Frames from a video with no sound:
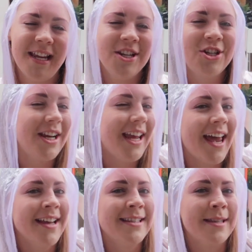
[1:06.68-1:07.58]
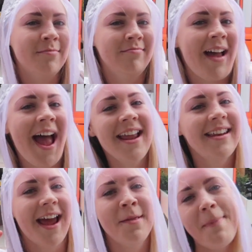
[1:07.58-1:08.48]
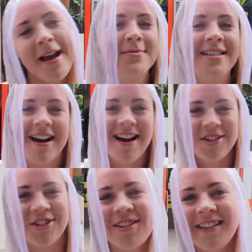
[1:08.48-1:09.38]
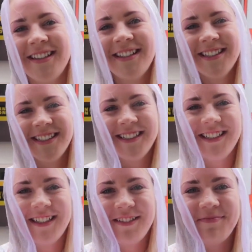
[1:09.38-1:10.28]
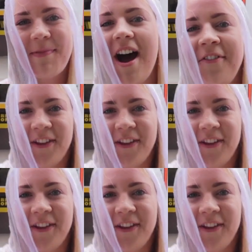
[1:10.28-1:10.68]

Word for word: potentially get some head and back massage. That's right, yeah. But I